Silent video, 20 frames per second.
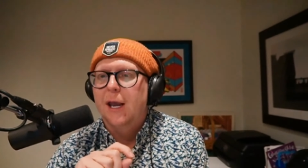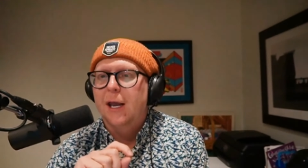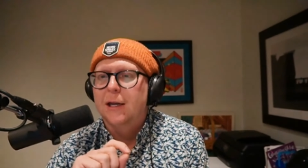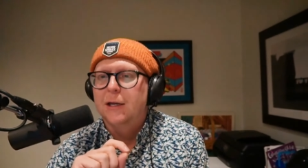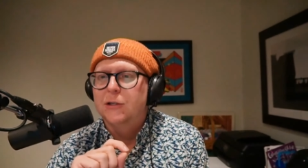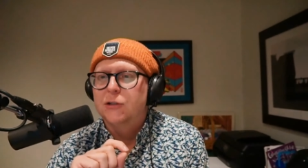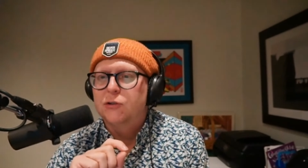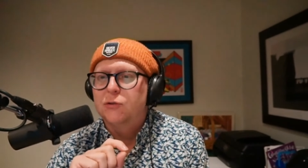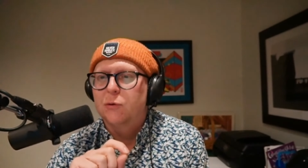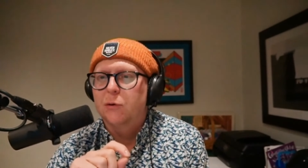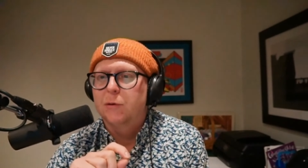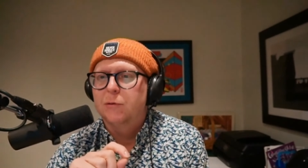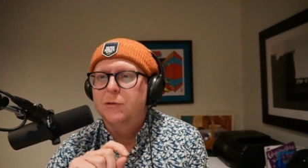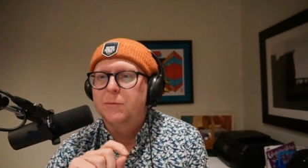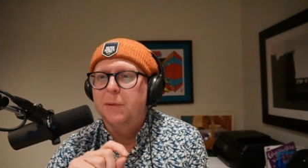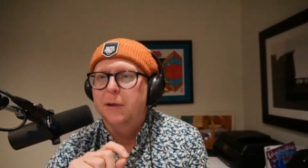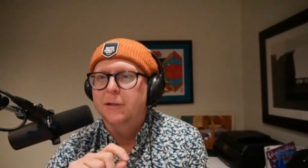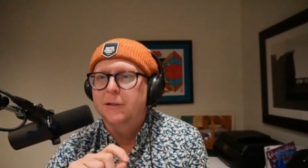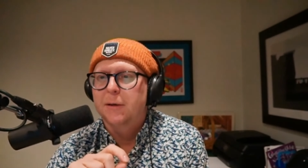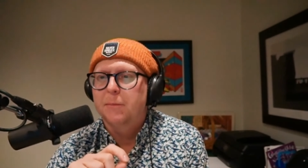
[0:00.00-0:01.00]
and his story
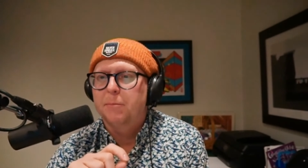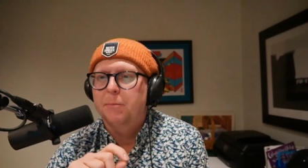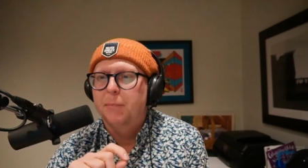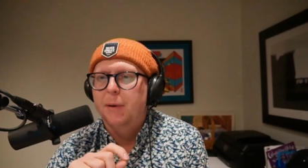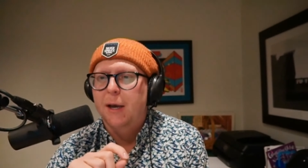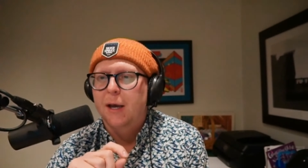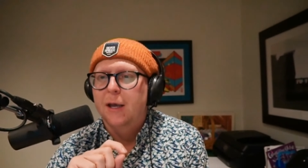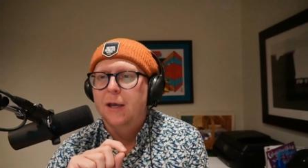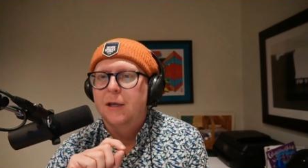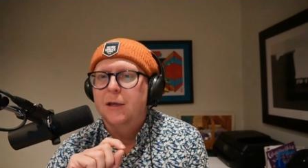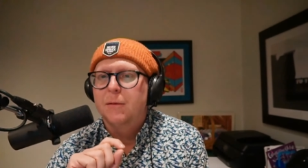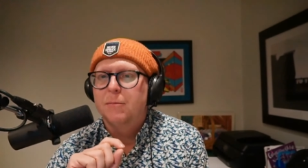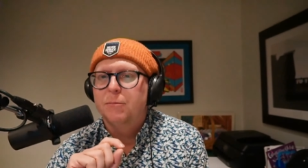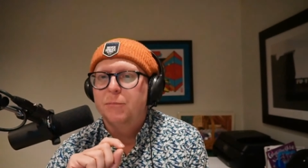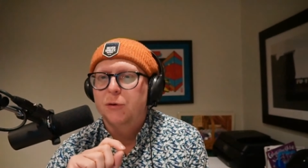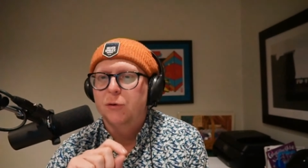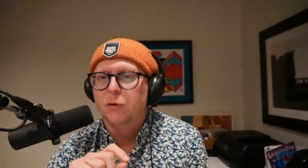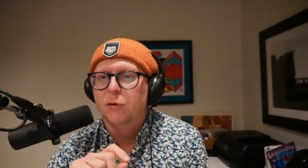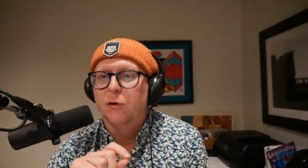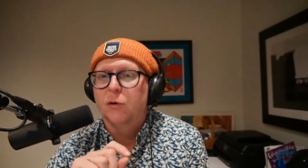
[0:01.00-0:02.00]
was picked up by
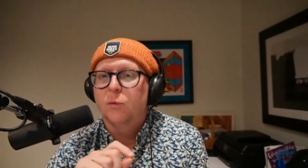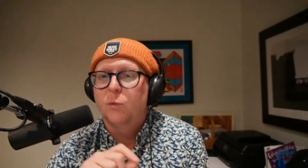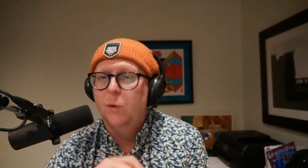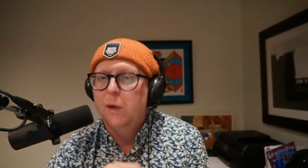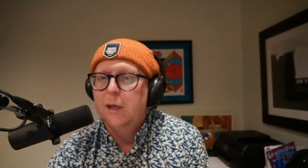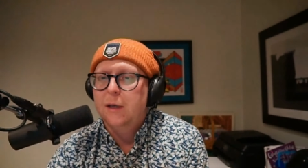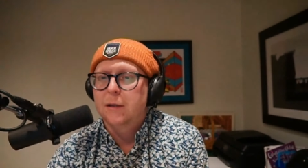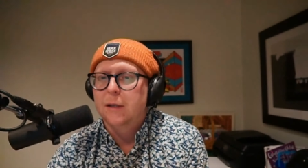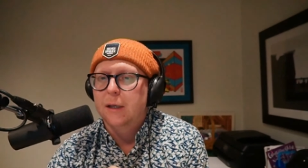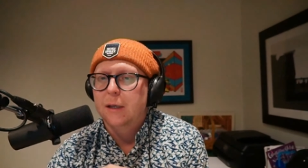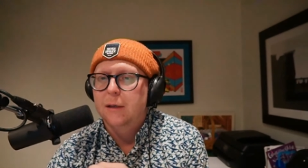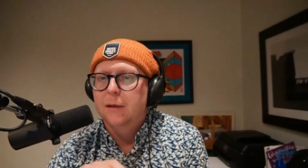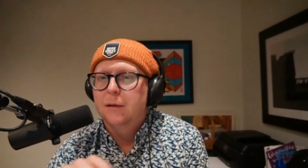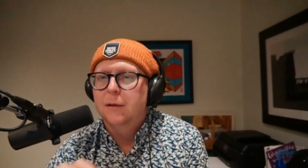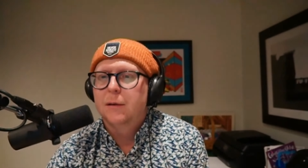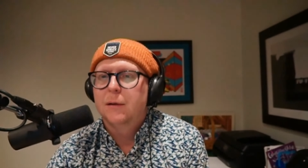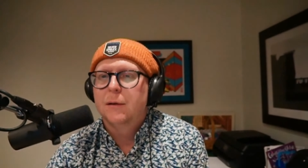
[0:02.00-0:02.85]
Computer Weekly.